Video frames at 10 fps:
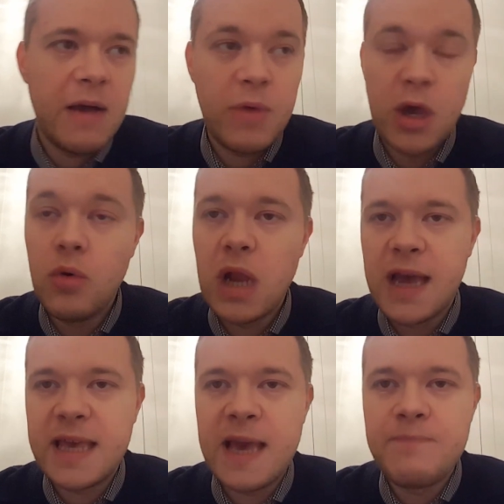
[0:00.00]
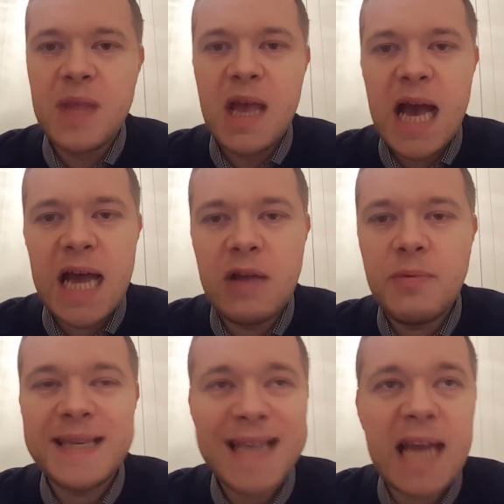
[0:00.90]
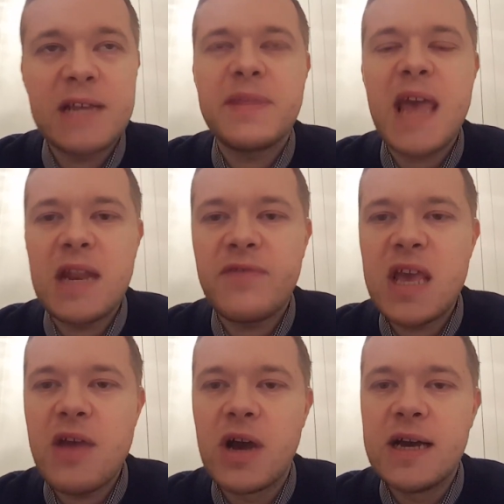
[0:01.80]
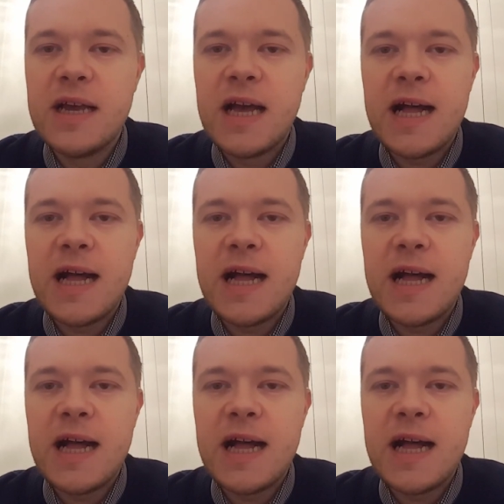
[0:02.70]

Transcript: We all like him, and it will be sad. It will be the end of an era.